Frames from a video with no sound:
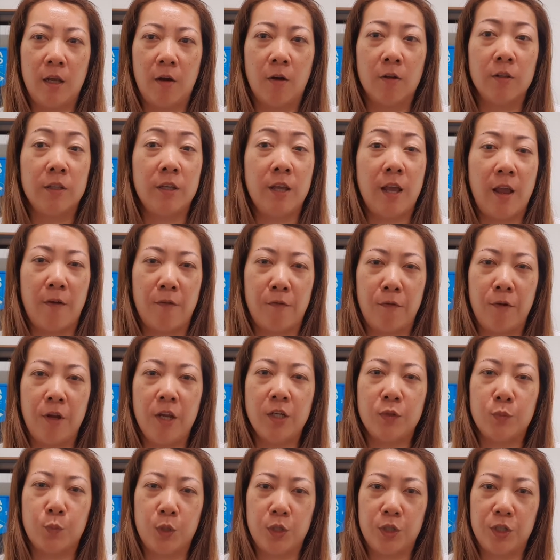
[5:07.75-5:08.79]
on the
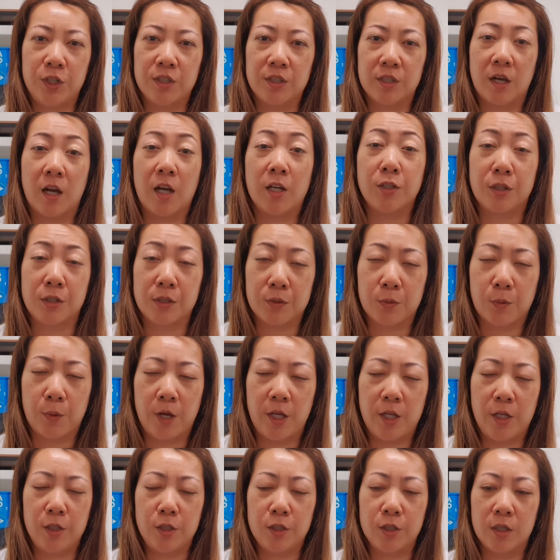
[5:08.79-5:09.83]
average, which is 100 square
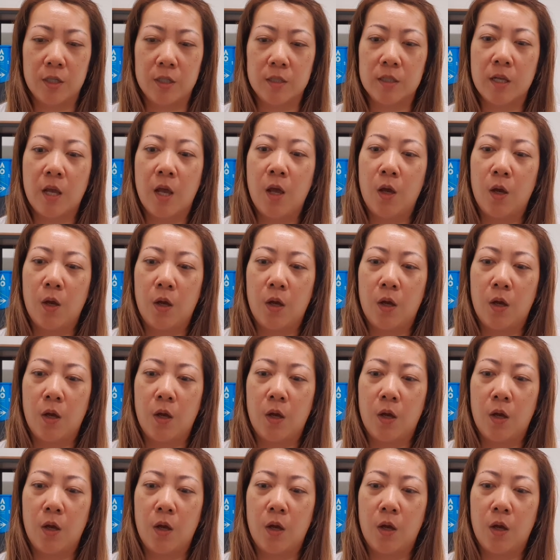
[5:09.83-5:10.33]
inches,